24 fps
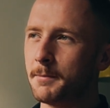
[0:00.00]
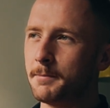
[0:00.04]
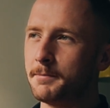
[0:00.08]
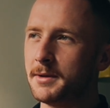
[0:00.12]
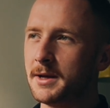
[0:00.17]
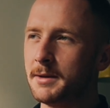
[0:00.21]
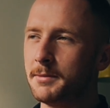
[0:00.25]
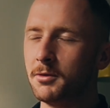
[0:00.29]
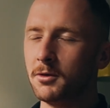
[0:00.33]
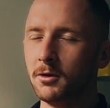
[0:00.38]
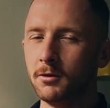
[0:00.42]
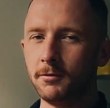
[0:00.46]

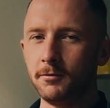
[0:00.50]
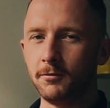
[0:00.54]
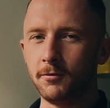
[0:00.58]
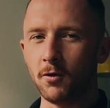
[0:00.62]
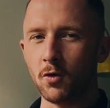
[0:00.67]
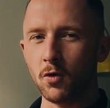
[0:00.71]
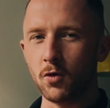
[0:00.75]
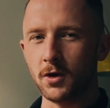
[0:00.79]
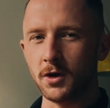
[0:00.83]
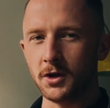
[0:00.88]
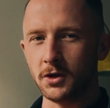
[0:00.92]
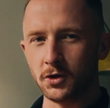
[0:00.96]
people
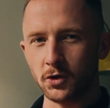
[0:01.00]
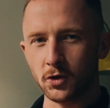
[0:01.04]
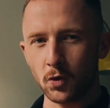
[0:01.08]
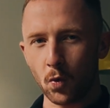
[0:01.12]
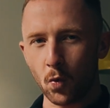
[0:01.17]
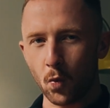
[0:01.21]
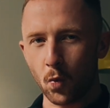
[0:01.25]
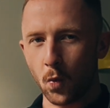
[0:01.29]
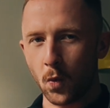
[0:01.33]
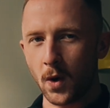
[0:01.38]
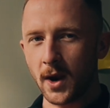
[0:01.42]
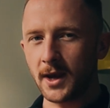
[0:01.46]

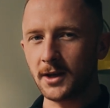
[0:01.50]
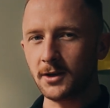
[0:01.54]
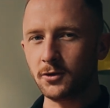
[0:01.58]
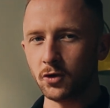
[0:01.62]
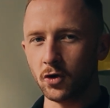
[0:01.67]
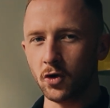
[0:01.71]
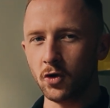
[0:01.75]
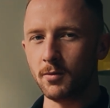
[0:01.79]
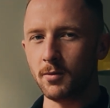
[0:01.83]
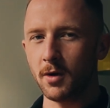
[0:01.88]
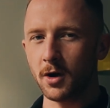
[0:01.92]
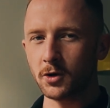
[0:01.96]
focus way
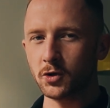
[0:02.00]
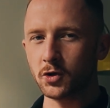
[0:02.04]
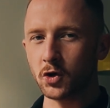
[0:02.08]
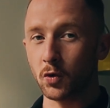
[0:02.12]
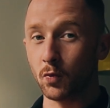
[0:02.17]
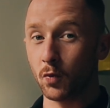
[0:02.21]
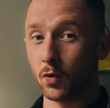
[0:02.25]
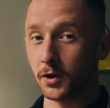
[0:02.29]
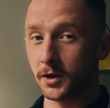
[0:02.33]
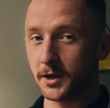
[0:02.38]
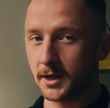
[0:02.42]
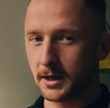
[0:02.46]
too much
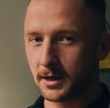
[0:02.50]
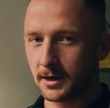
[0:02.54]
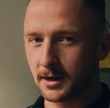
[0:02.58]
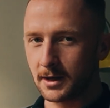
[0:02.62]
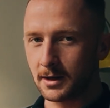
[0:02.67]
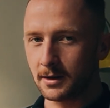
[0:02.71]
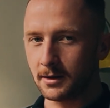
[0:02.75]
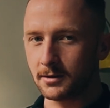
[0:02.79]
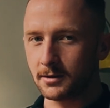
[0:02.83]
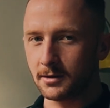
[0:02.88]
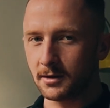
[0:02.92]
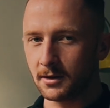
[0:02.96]
on what they
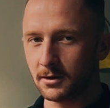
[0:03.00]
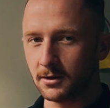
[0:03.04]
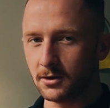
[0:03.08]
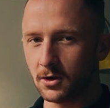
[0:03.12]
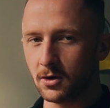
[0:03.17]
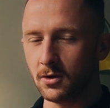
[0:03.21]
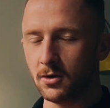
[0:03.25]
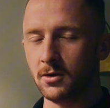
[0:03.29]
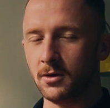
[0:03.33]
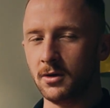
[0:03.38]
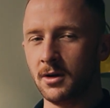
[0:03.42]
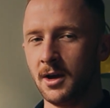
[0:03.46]
need to
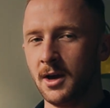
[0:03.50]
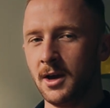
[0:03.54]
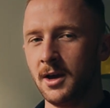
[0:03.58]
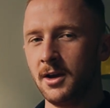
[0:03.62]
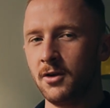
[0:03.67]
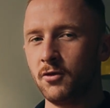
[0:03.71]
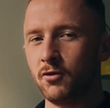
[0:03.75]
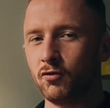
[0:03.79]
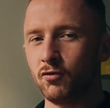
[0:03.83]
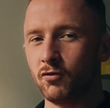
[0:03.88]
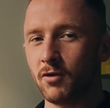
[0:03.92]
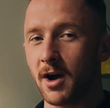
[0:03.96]
do
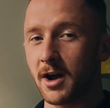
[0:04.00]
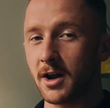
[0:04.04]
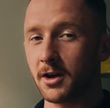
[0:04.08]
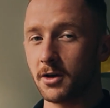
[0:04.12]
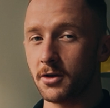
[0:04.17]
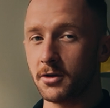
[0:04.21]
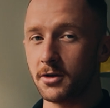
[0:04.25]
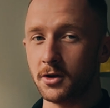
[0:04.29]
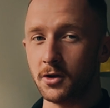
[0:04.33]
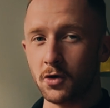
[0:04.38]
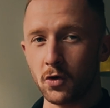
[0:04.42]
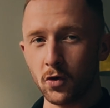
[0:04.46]

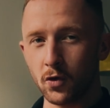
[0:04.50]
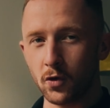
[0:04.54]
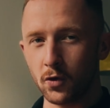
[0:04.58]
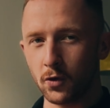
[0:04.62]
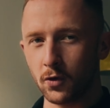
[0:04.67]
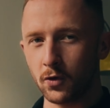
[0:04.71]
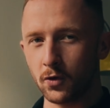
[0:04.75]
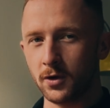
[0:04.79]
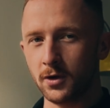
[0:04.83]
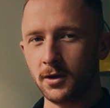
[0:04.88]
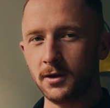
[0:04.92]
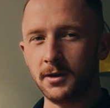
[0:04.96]
rather than
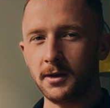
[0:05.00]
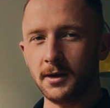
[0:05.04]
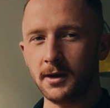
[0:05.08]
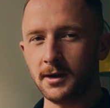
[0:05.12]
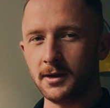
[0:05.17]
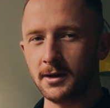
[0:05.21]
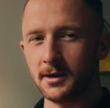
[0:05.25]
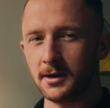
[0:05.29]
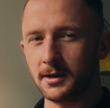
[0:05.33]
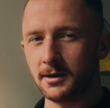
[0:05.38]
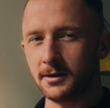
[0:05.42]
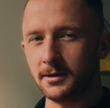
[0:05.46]
who they
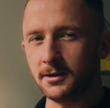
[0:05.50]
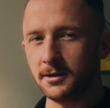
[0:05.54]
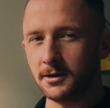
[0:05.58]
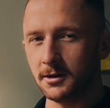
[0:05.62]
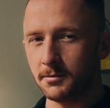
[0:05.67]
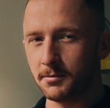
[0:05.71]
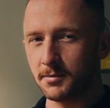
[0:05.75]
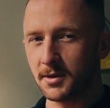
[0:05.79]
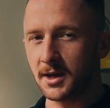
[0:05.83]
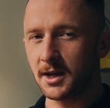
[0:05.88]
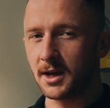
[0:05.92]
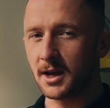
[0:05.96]
need
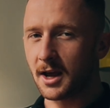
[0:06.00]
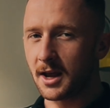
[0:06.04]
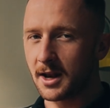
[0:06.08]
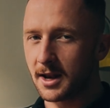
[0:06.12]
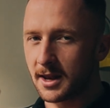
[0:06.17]
to be.